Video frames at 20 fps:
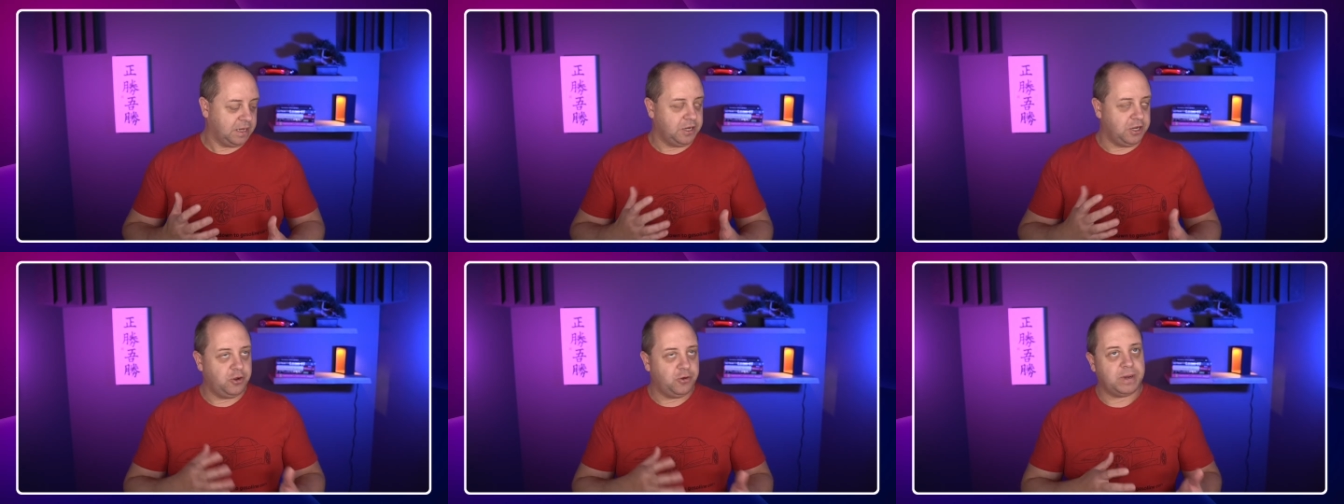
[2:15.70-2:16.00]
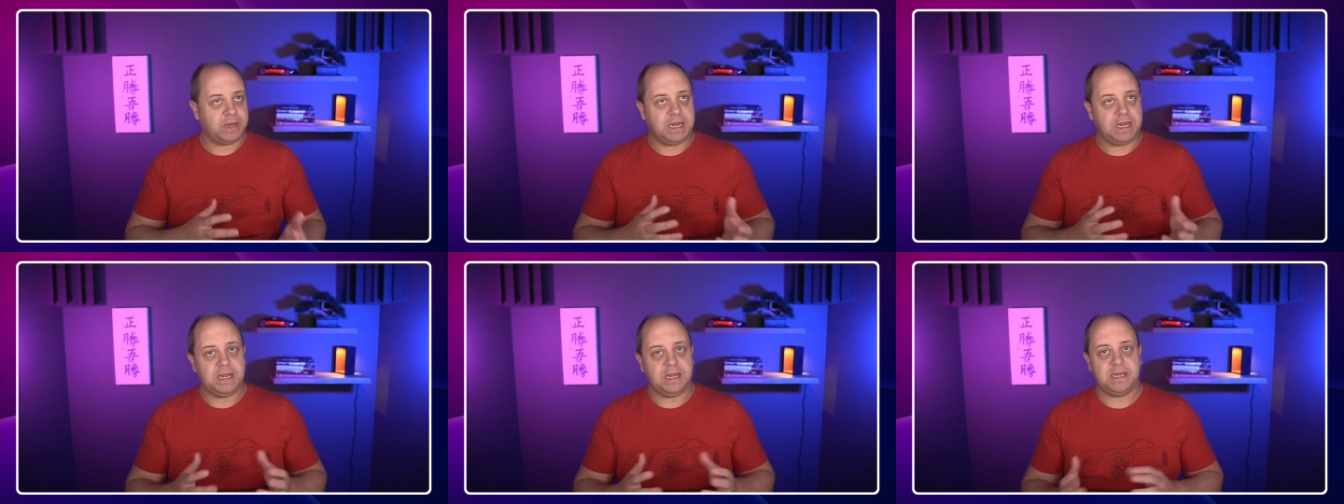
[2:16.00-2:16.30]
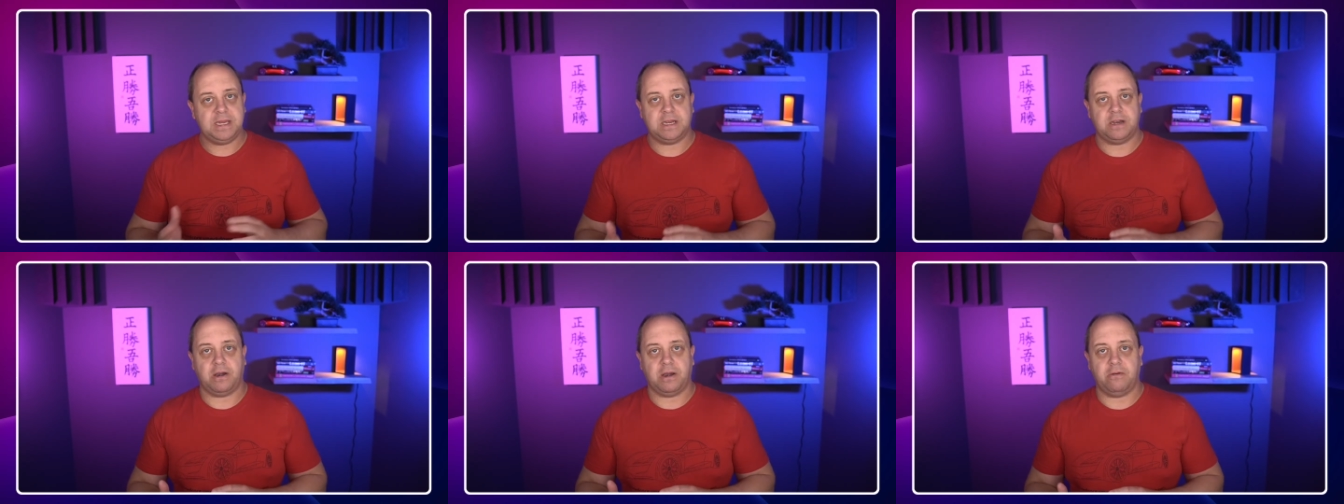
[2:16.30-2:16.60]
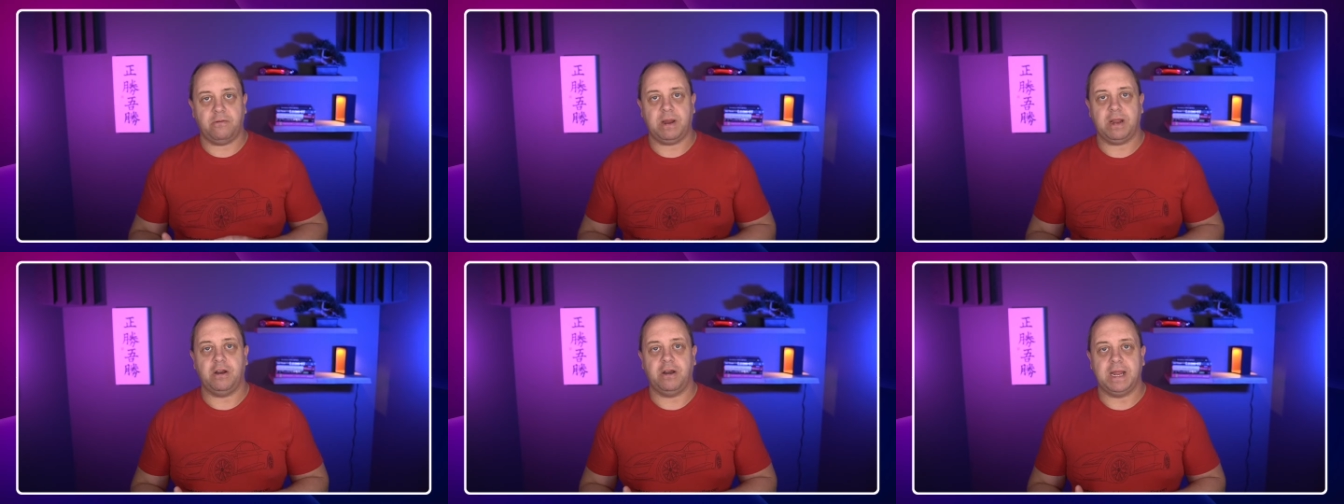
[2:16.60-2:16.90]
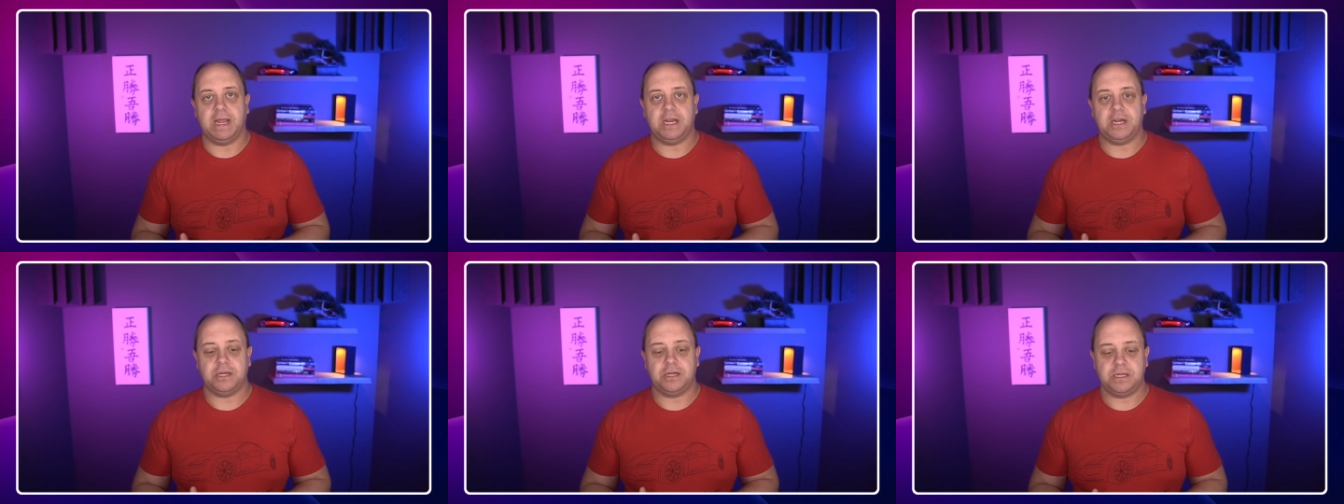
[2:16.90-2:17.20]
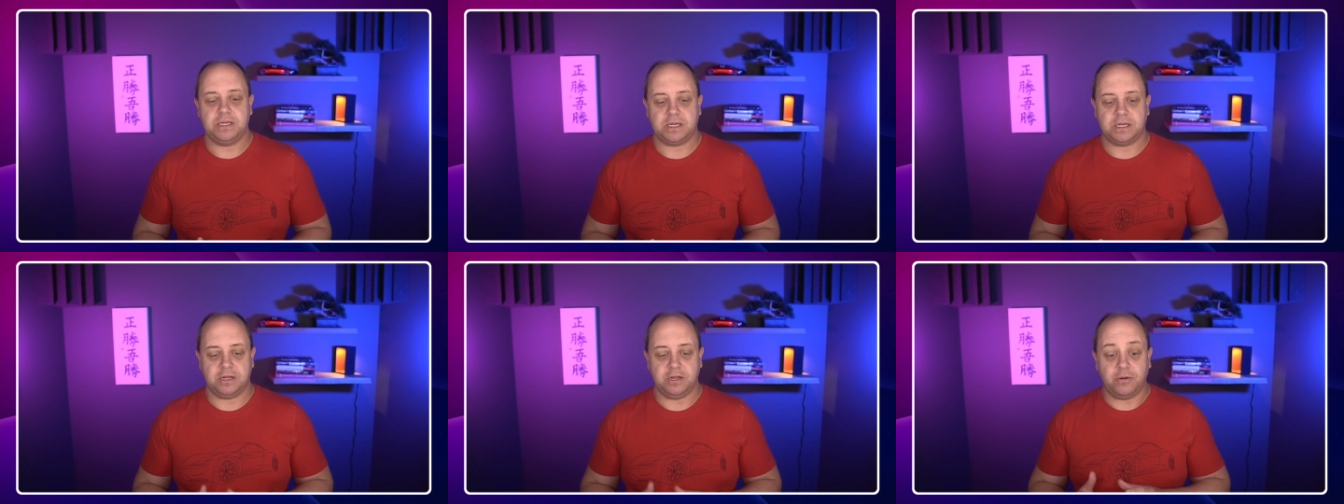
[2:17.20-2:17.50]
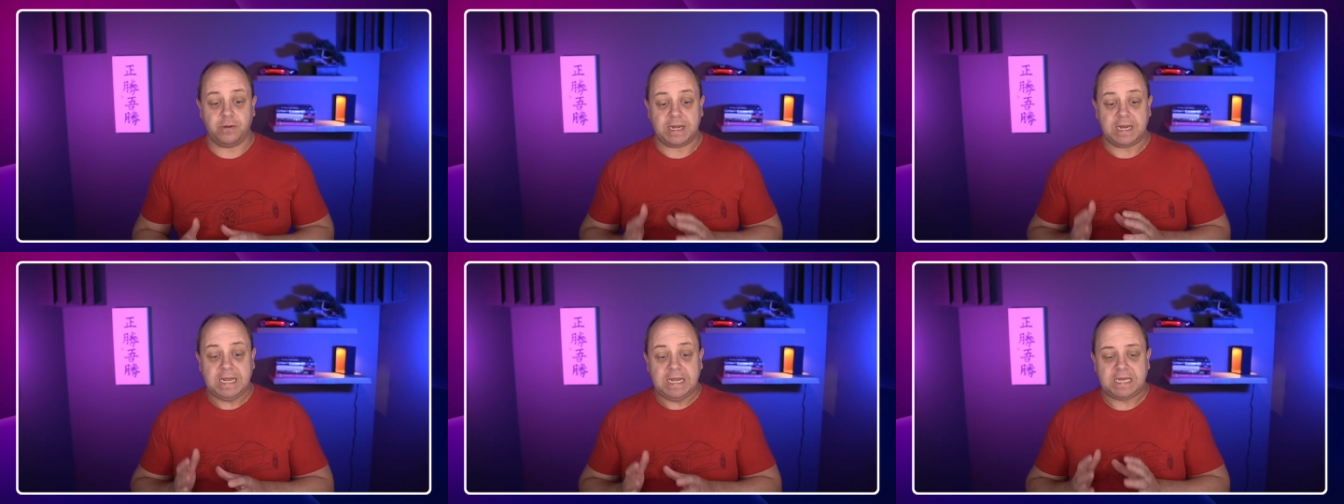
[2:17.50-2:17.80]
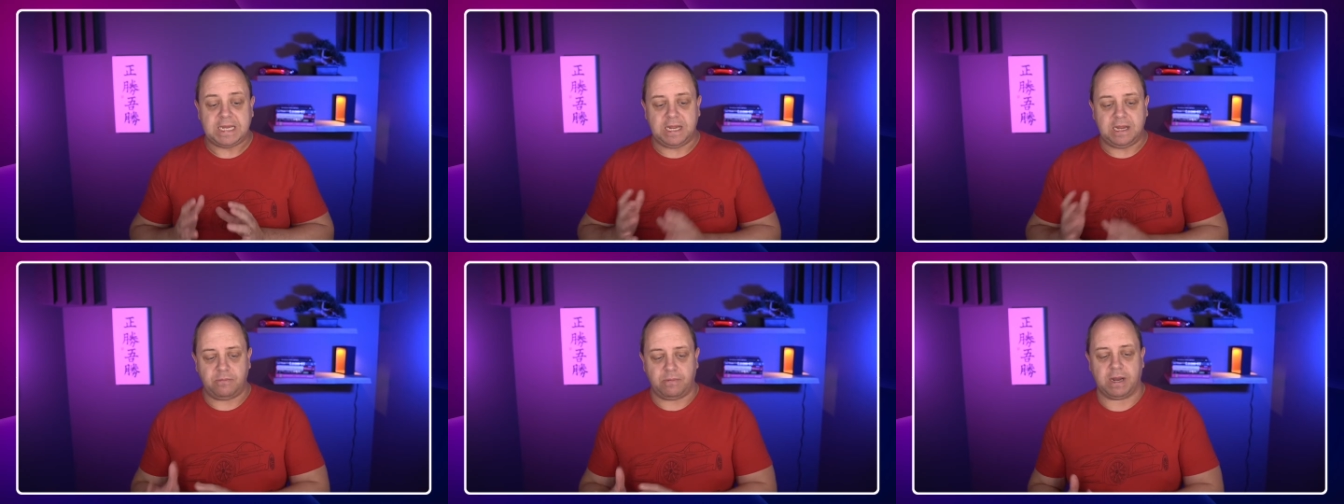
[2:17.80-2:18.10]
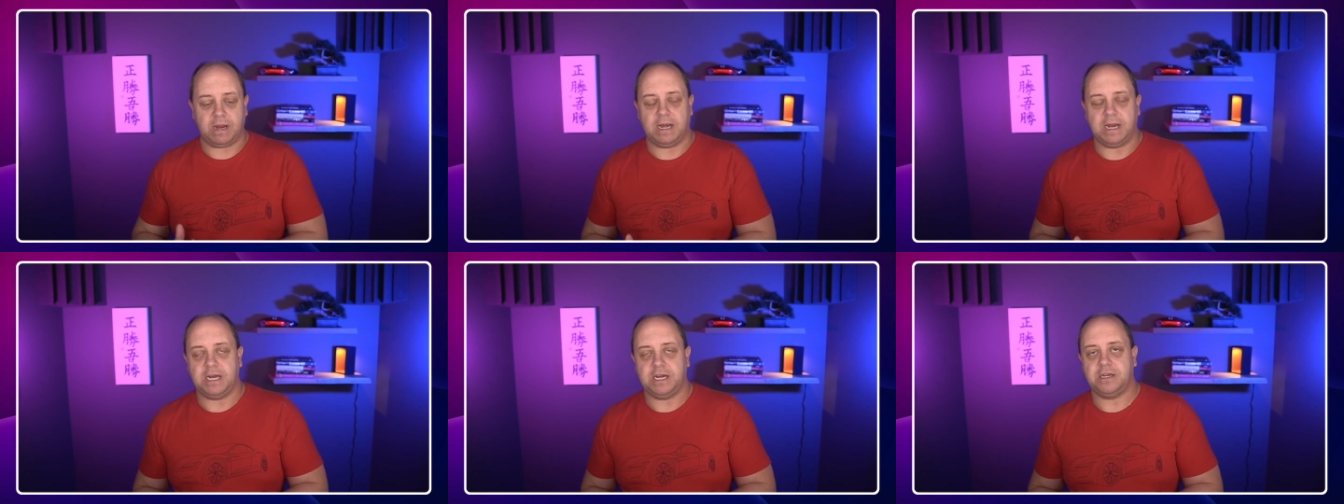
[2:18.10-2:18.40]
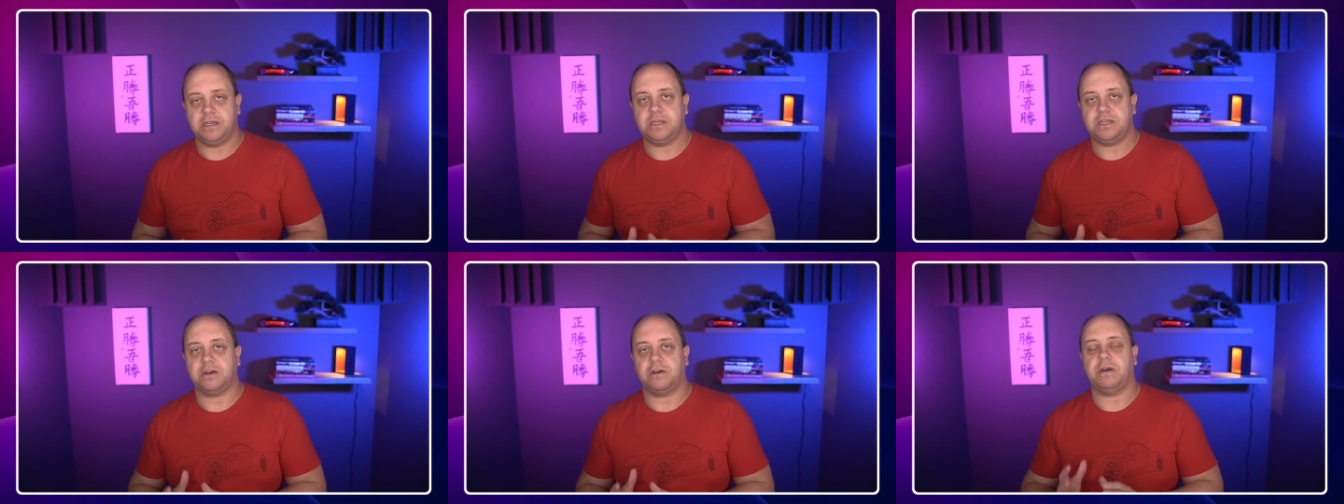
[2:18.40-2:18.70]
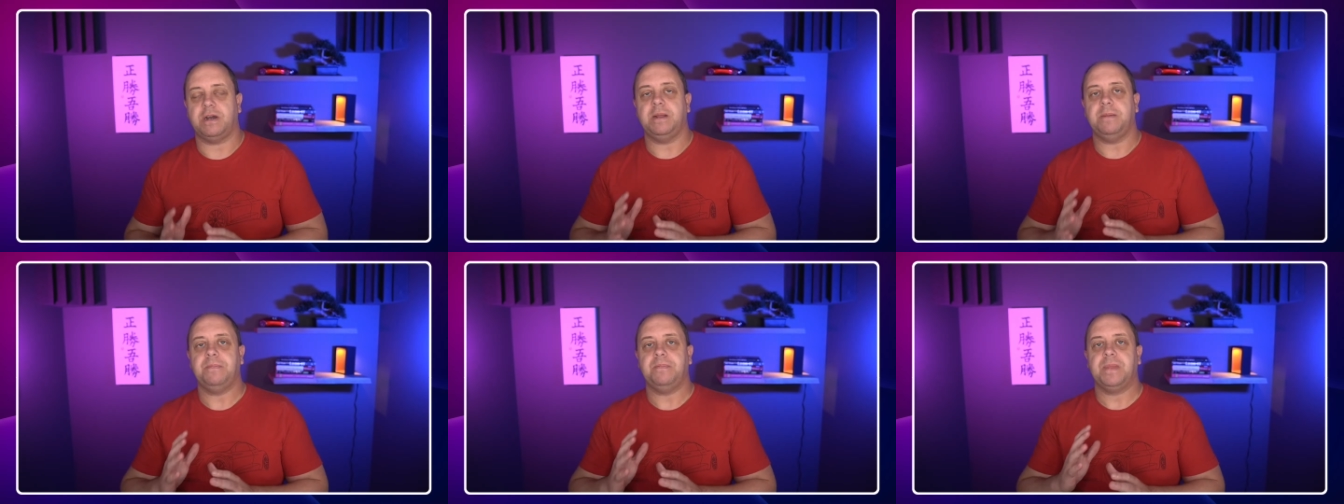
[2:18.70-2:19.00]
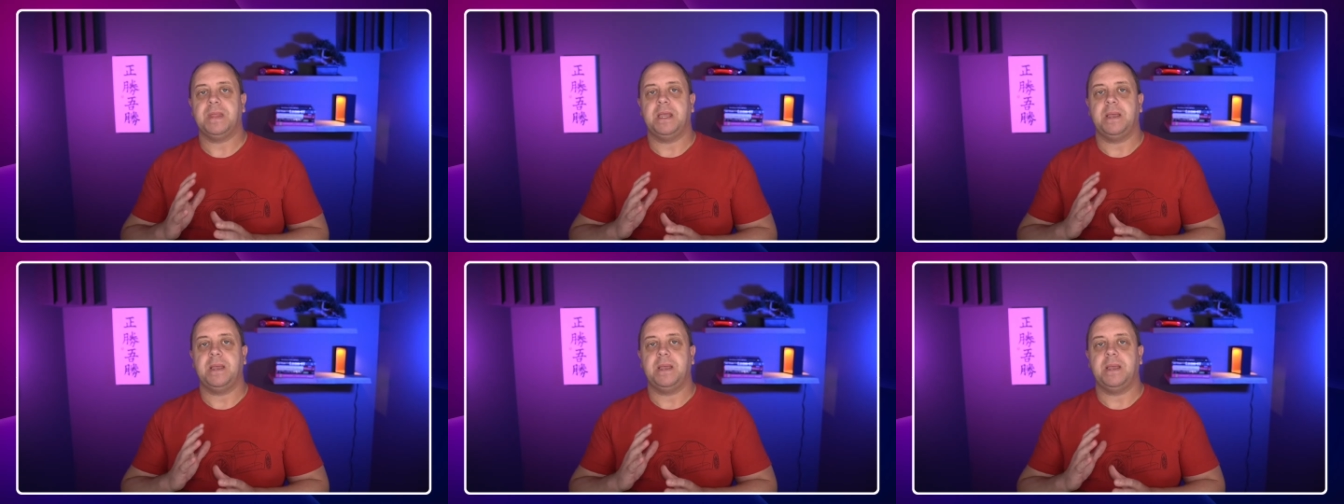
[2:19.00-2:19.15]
UNE regulations, UNECE regulations, sorry,